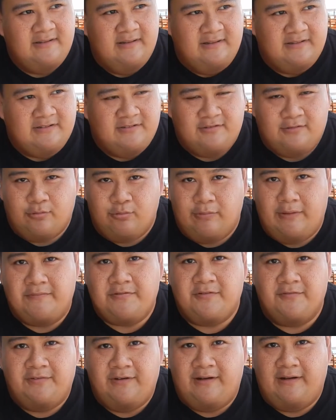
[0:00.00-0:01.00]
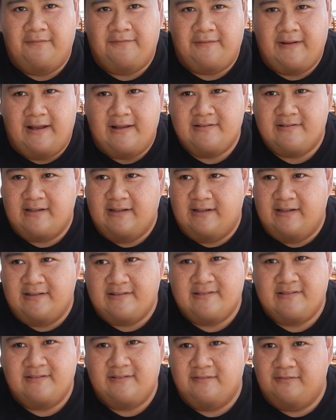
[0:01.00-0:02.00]
It swims really fast and
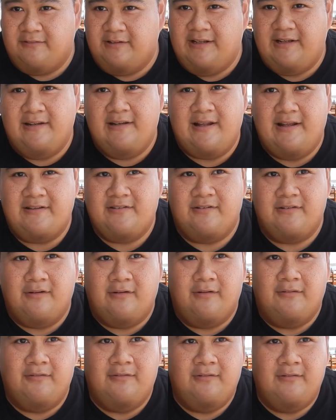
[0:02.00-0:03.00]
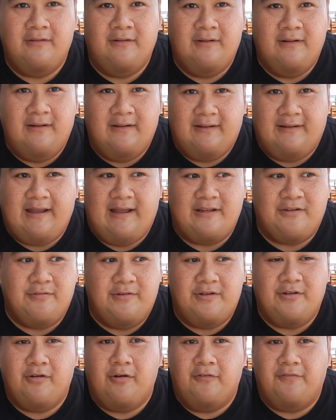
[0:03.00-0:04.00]
it's really nice to go catch
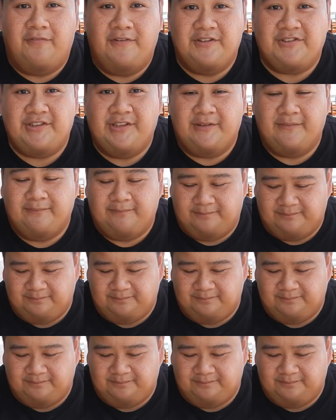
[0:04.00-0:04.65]
when you go fishing.